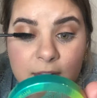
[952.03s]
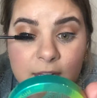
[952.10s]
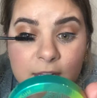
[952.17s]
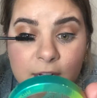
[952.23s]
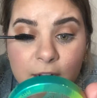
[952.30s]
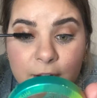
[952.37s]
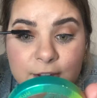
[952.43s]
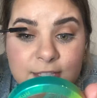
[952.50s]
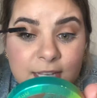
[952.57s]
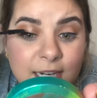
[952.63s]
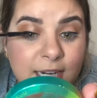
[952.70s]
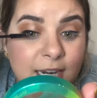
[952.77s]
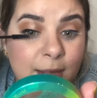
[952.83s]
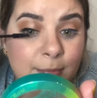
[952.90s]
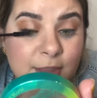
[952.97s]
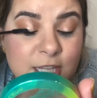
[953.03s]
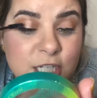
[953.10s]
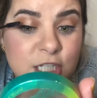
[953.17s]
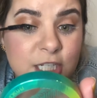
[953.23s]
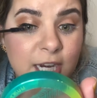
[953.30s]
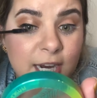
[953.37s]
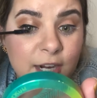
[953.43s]
You know, I was gonna name this
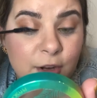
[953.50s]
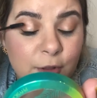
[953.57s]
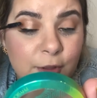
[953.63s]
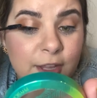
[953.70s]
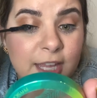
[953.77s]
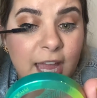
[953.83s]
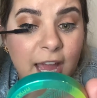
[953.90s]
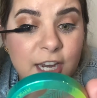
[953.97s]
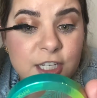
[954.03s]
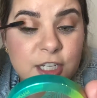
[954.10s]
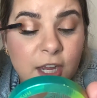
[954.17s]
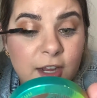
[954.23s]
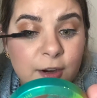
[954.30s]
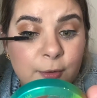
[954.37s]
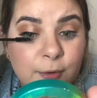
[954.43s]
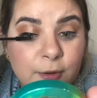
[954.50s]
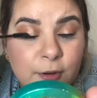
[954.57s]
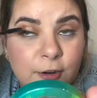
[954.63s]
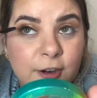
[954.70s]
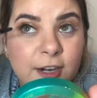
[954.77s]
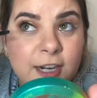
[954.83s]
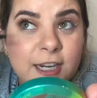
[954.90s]
channel Cat Chung,
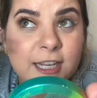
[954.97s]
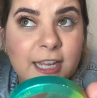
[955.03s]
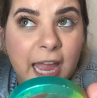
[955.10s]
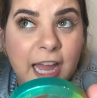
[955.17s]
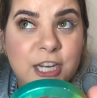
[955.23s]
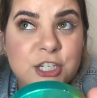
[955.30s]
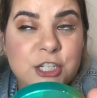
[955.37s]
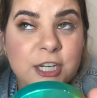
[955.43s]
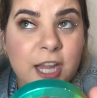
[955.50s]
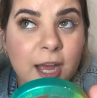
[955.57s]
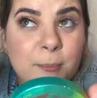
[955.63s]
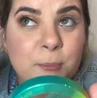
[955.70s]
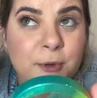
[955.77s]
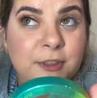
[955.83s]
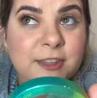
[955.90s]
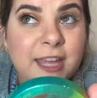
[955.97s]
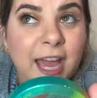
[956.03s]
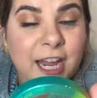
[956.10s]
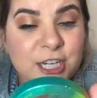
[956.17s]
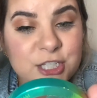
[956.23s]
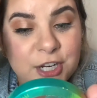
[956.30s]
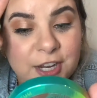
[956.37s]
or Catching Up with
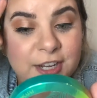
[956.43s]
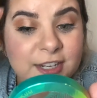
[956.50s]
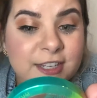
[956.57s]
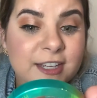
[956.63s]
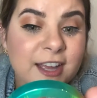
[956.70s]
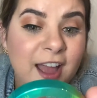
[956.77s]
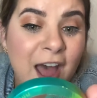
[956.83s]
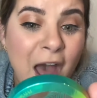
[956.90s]
Cat Chung.